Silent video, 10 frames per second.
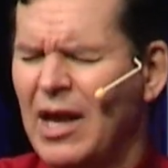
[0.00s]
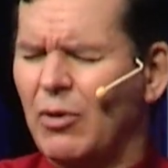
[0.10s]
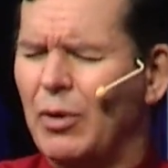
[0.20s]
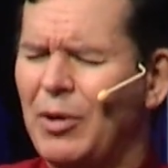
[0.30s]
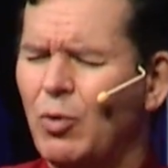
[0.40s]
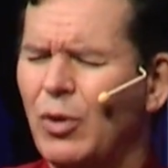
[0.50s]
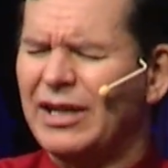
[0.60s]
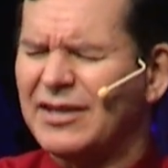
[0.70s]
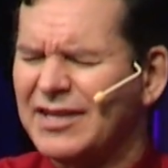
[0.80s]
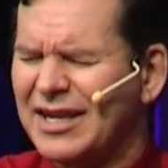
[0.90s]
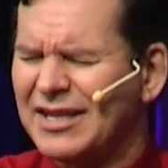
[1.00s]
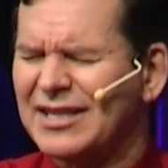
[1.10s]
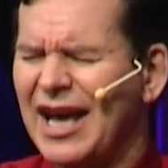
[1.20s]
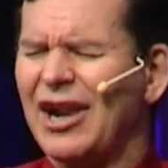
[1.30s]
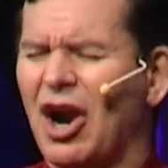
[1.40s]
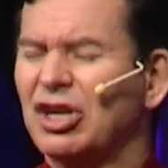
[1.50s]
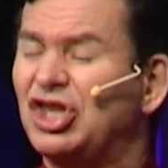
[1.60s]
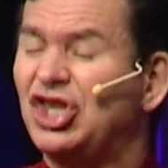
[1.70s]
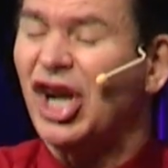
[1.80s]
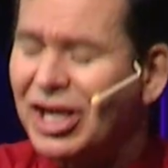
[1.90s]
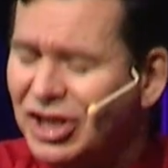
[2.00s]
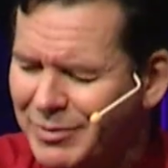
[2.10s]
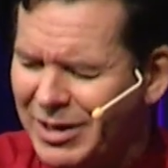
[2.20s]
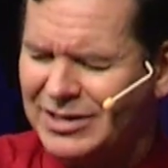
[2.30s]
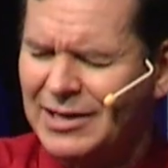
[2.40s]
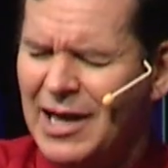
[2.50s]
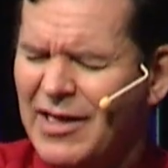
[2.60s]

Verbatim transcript: that we'd be willing to set aside our judgments,